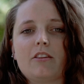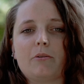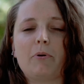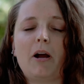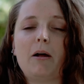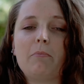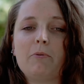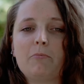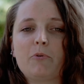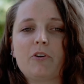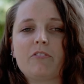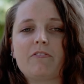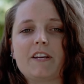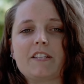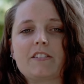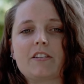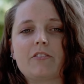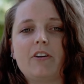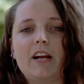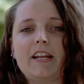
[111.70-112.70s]
The problem we're
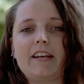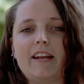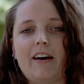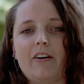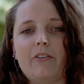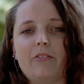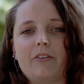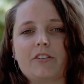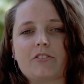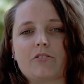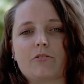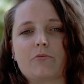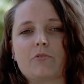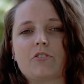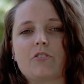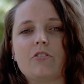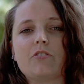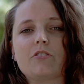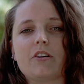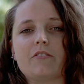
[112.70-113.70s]
facing right now is the
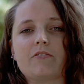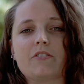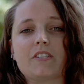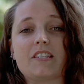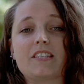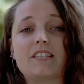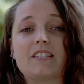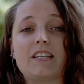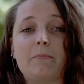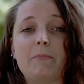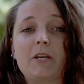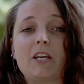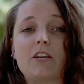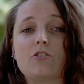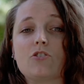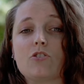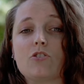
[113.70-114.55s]
result of systemic